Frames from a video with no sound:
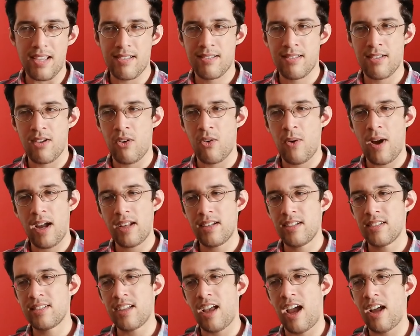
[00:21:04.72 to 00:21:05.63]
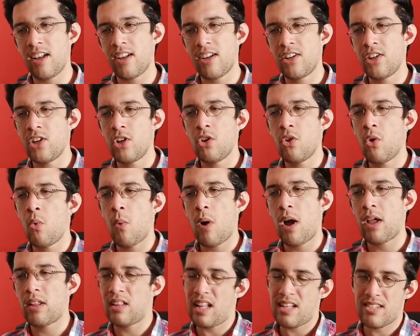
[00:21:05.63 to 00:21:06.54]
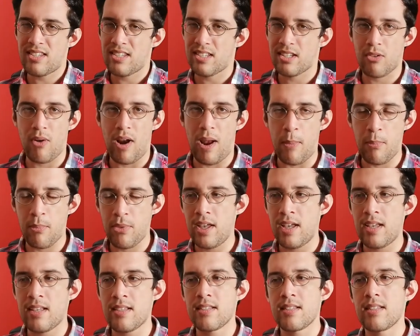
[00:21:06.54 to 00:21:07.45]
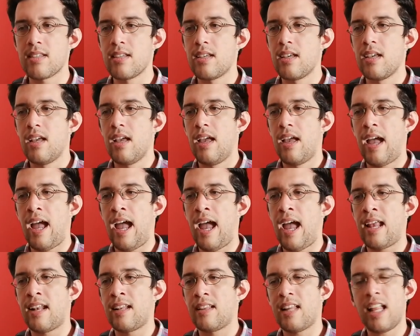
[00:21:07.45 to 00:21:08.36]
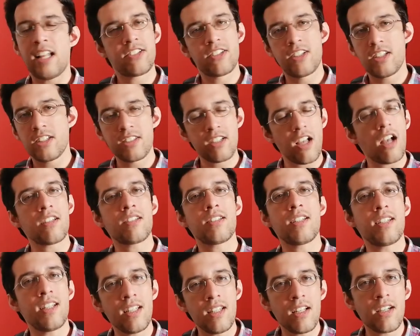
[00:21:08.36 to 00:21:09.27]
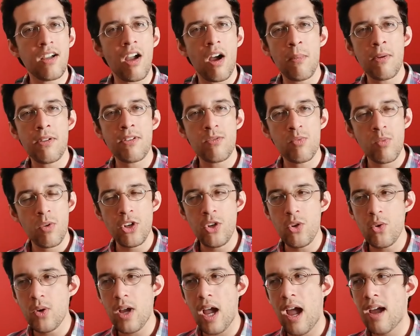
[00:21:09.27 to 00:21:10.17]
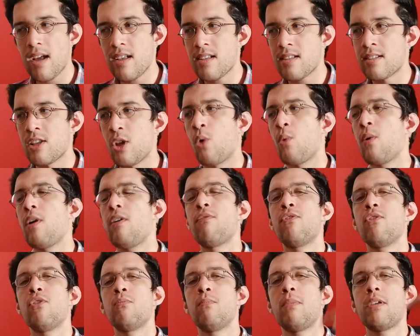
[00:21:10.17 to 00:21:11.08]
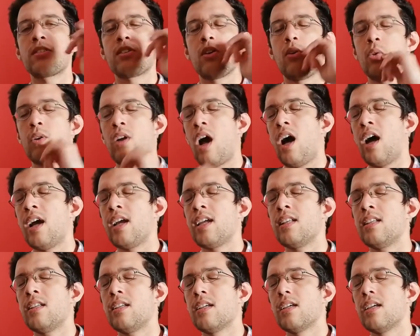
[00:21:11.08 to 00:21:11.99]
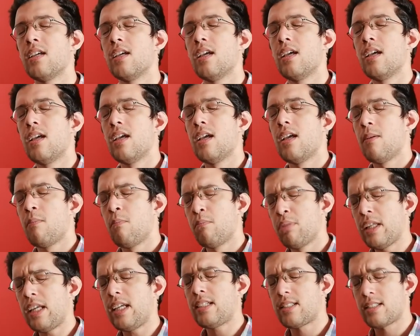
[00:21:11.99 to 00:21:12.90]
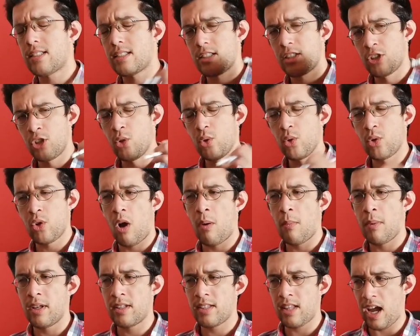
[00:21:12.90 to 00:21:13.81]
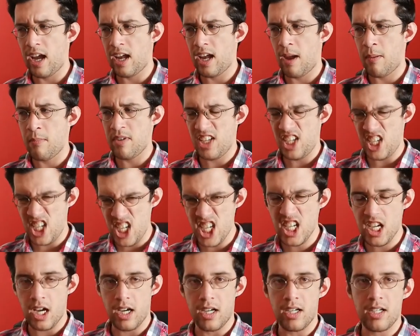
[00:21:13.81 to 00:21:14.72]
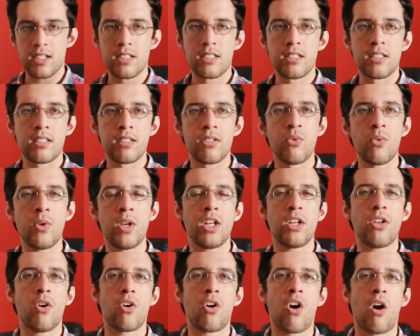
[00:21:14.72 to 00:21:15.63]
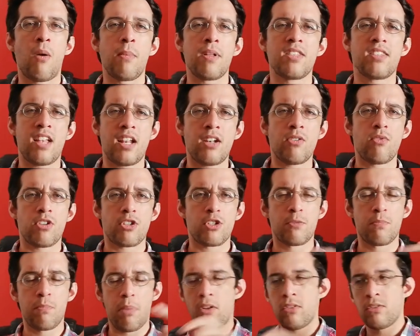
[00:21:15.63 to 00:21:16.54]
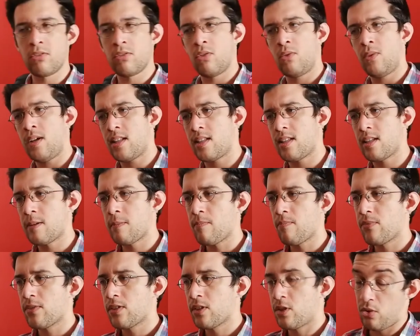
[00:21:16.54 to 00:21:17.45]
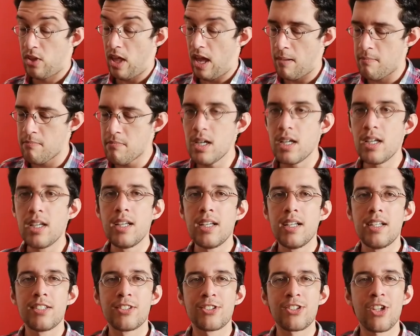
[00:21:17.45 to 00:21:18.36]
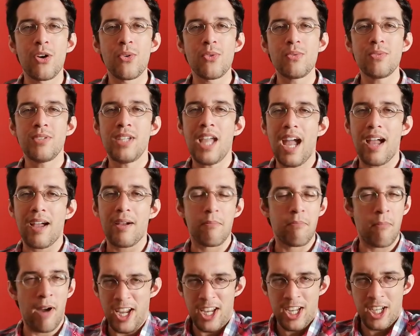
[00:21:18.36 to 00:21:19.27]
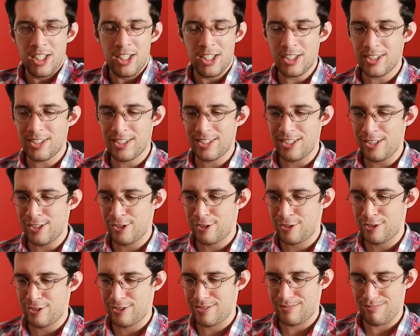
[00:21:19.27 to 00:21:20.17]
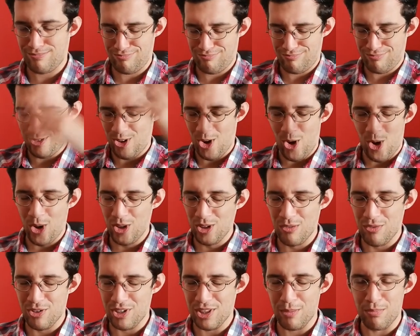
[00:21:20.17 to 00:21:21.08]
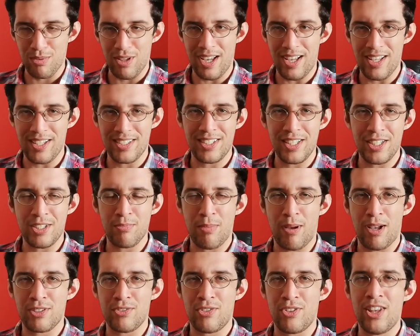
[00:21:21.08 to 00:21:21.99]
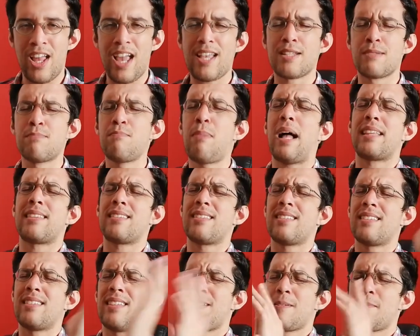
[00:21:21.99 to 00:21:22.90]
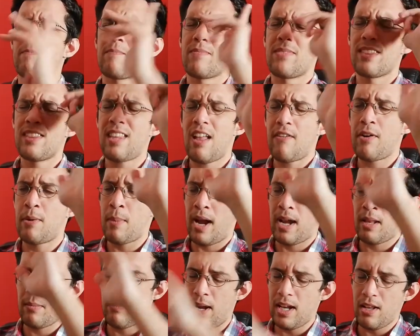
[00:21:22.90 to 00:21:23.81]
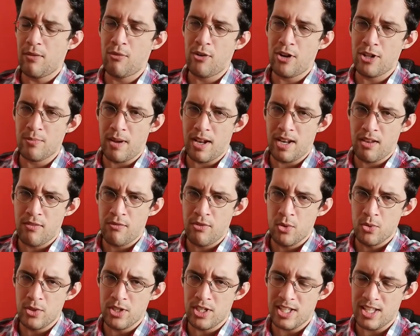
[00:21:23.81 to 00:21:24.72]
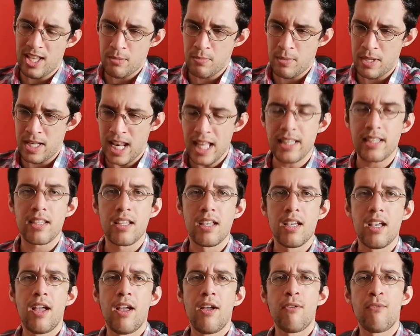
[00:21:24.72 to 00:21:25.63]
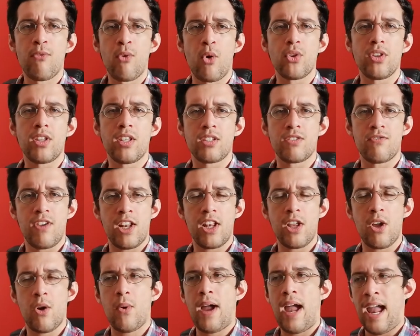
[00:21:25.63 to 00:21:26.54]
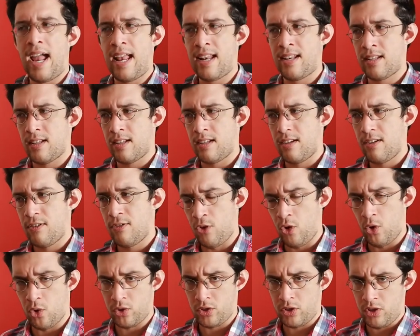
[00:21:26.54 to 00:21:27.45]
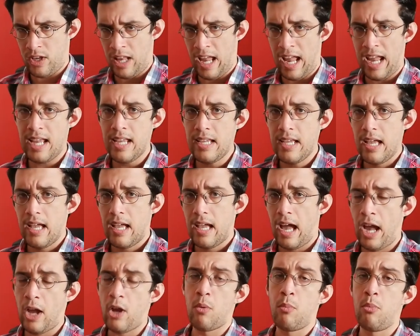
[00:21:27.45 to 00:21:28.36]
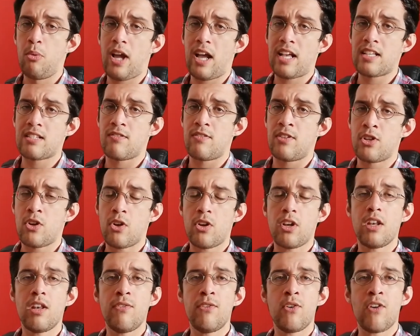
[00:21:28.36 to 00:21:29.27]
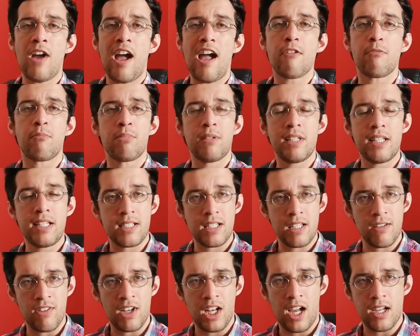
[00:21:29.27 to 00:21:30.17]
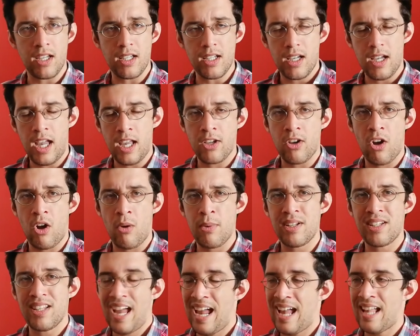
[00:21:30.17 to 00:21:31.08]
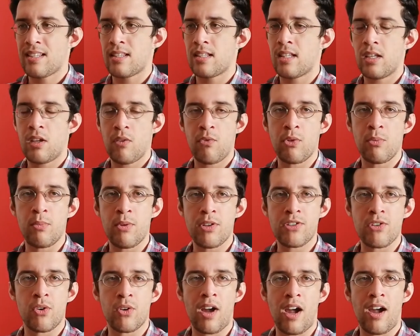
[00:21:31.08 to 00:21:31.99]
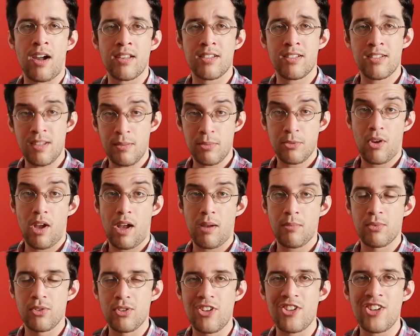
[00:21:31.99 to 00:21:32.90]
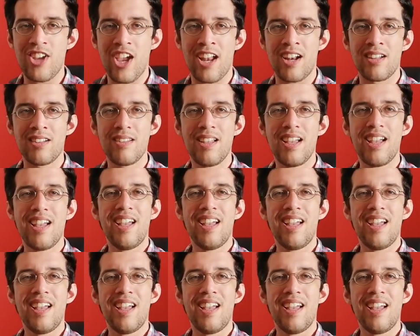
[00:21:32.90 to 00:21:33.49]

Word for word: so I decided, you know what, let's scrap this and let's discuss it in the comments with you guys, so if you'd be so kind, please do comment, I am eager to read your comments and respond to it, to them. So yeah, my English is all over the place these past few days, but never mind, my dear friends, my dear viewers, this has been it for this video and for today. I hope you guys have enjoyed it. If you have, please leave a like, a comment, and if you'd be so kind, subscribe to the channel.